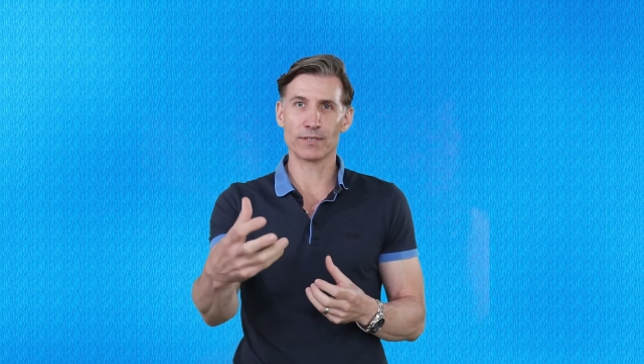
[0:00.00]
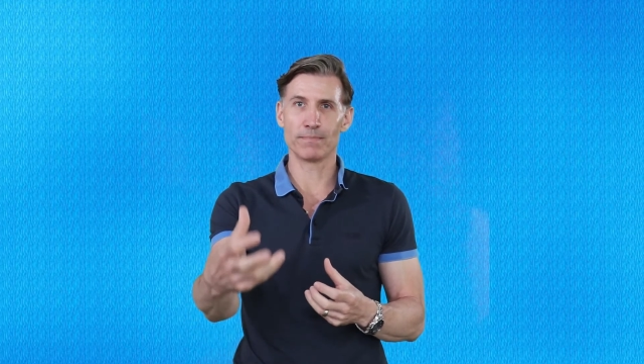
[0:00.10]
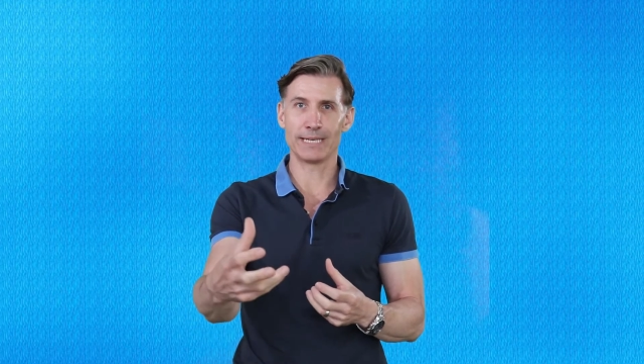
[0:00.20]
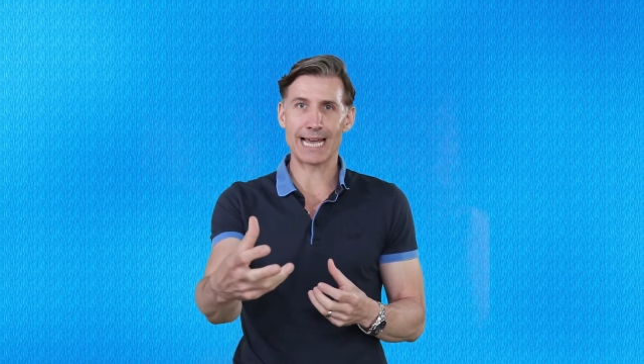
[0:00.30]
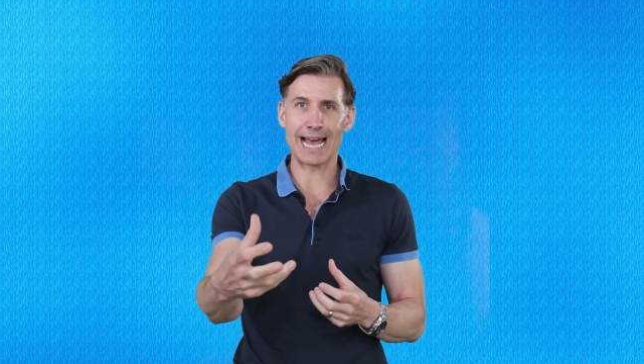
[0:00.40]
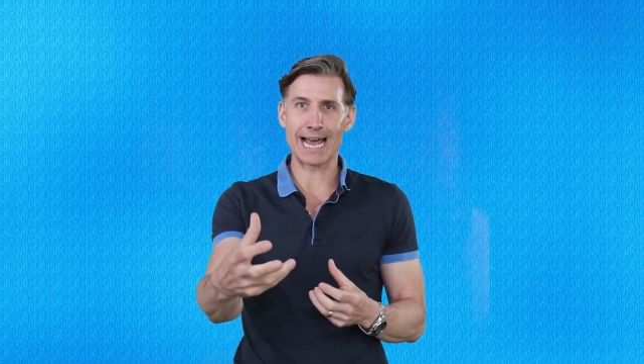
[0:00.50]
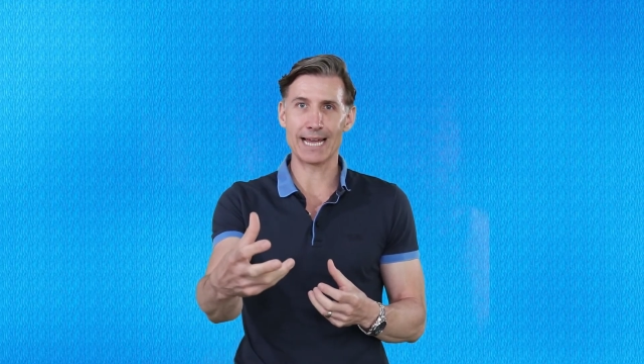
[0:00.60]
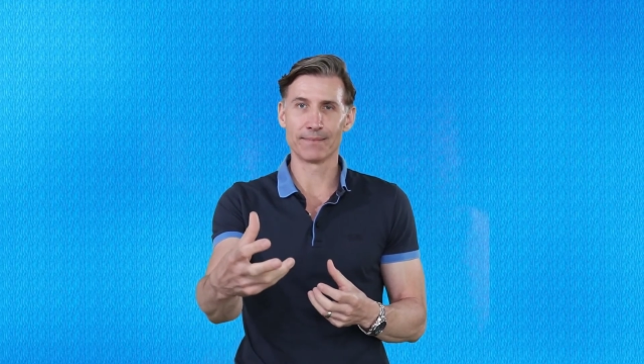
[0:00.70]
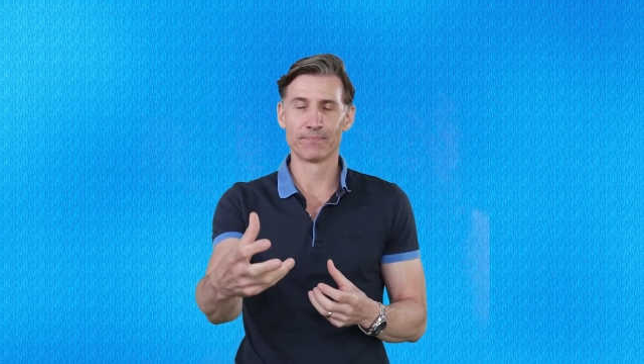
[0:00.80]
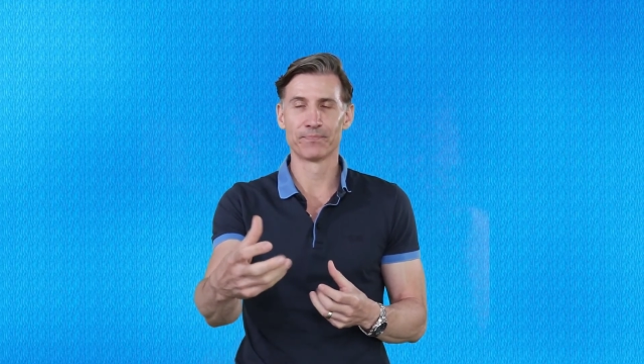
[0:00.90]
to be
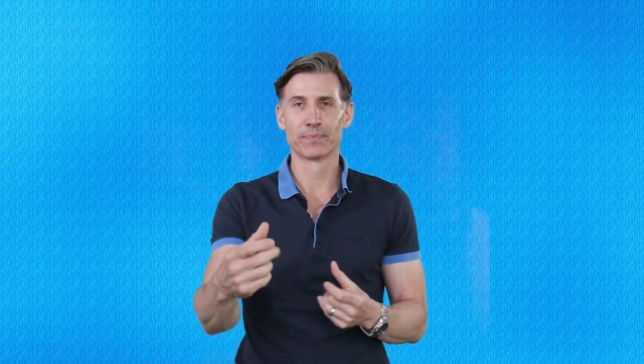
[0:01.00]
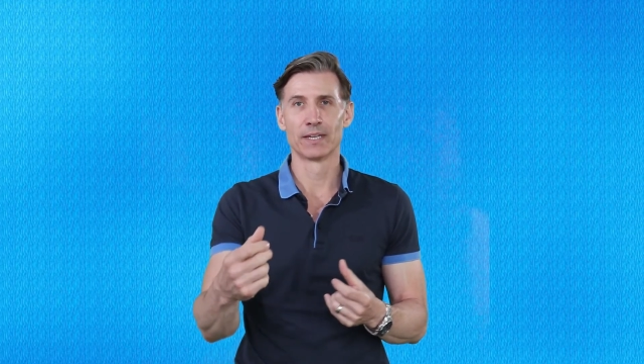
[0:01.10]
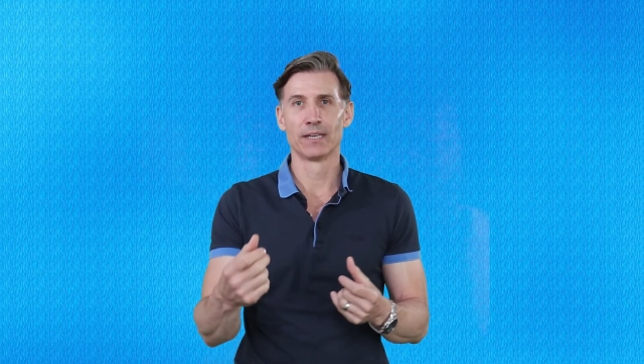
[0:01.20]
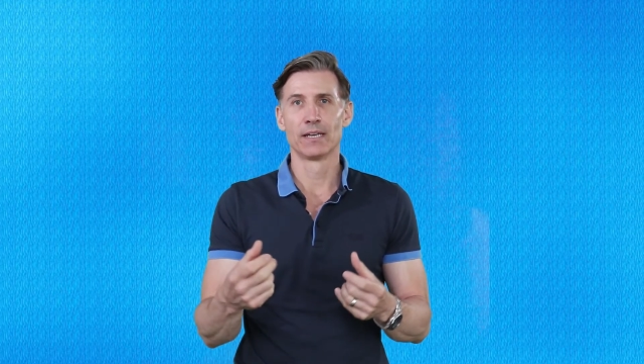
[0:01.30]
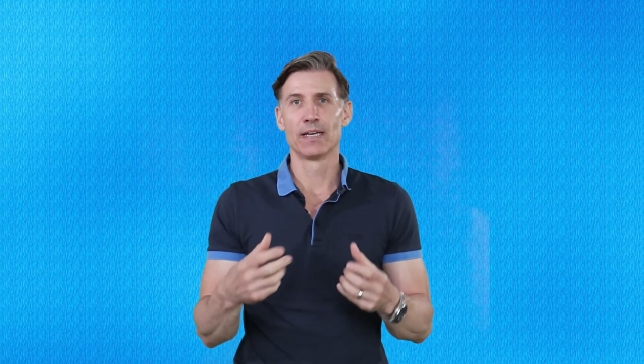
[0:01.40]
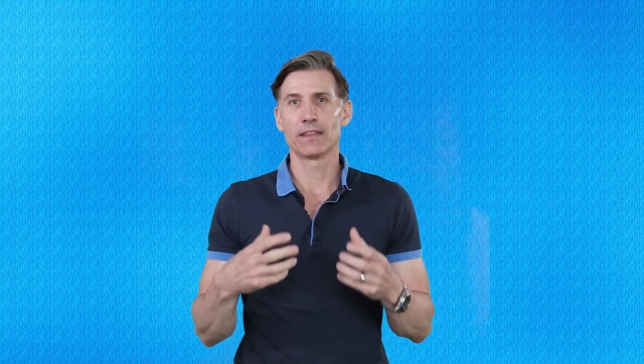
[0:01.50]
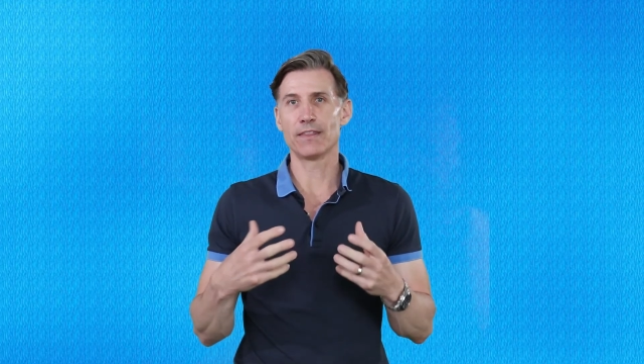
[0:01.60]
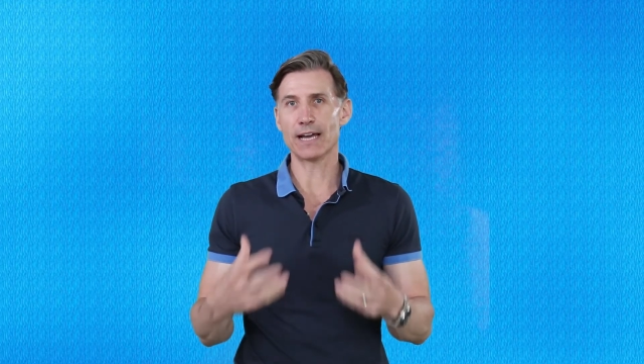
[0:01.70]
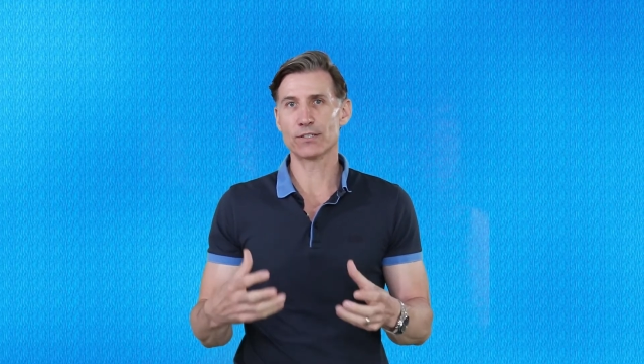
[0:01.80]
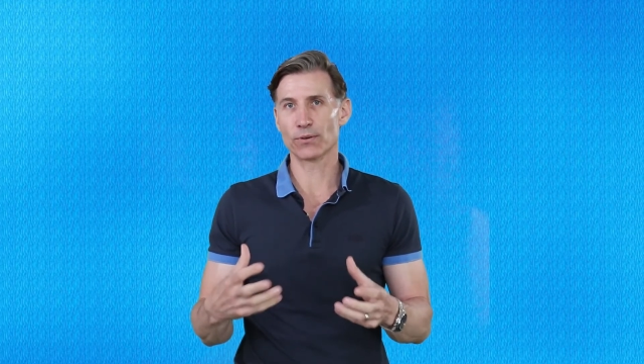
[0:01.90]
at,
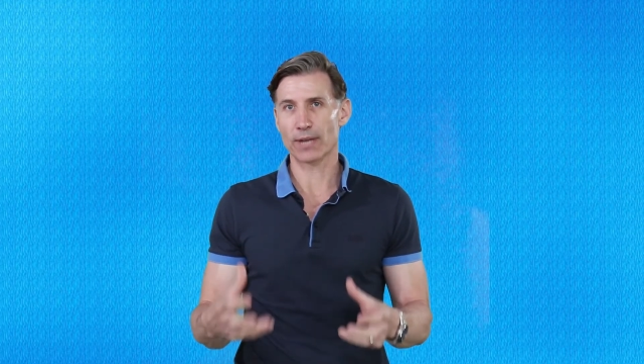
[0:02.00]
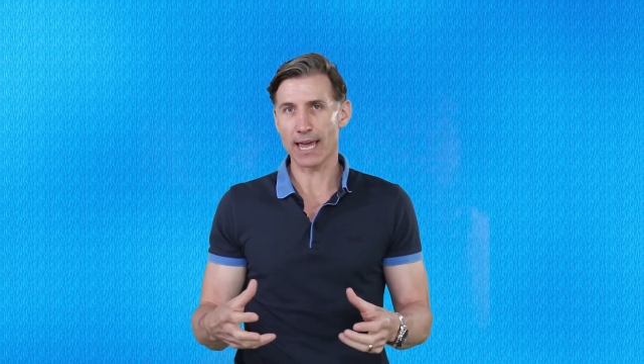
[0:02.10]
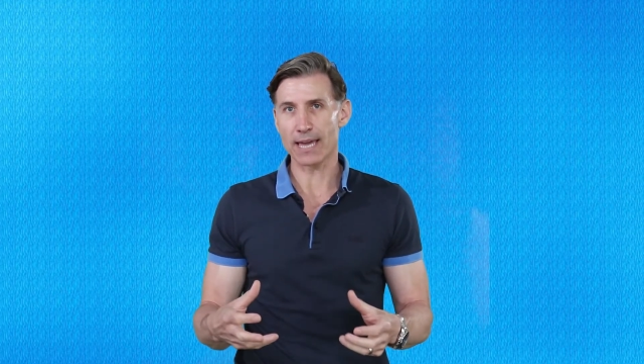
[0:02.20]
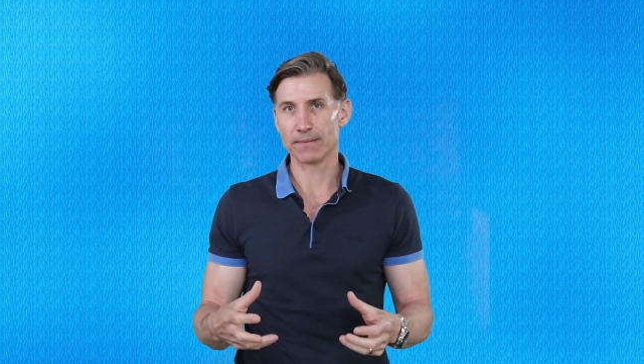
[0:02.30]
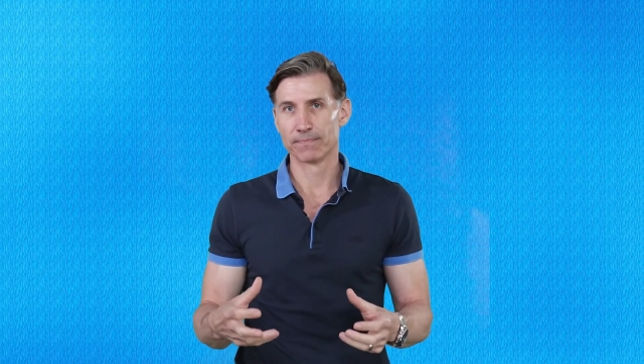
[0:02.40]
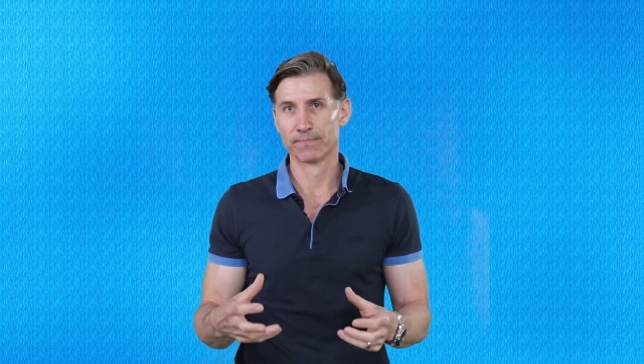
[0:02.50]
that's okay.